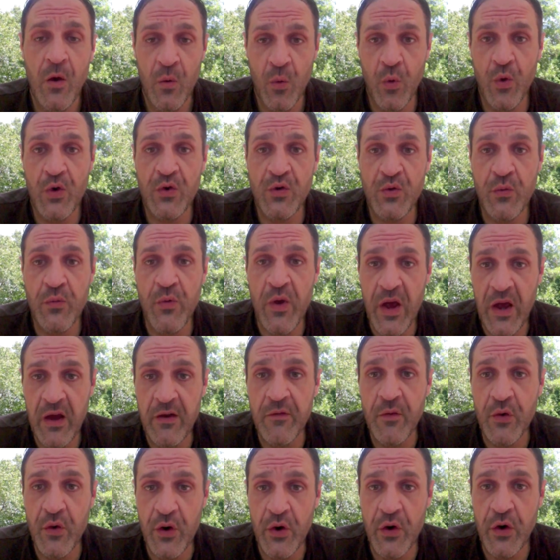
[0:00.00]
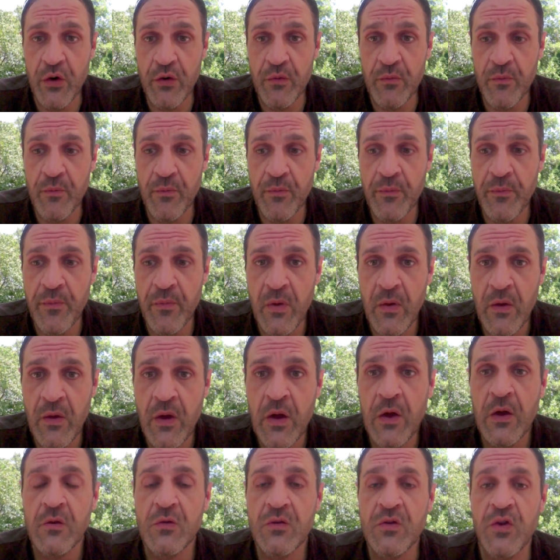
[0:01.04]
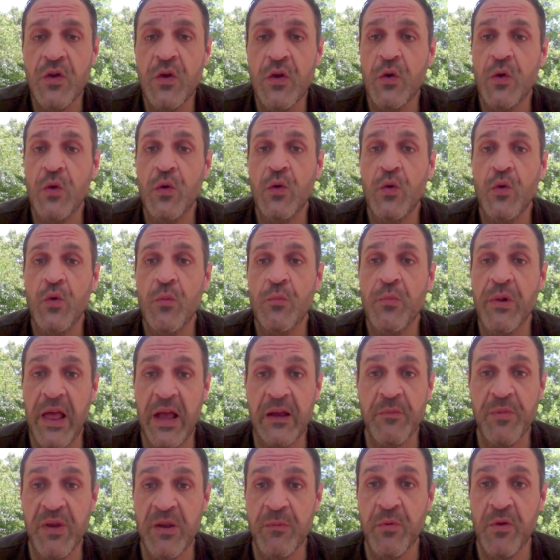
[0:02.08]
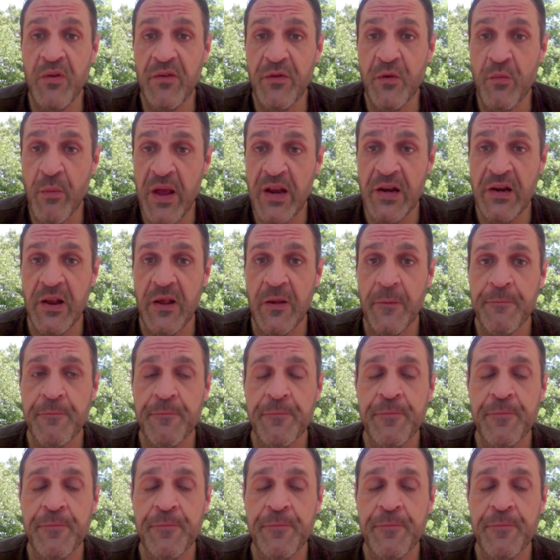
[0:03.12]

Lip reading: Words You've Ever Heard to Black People of Humanity.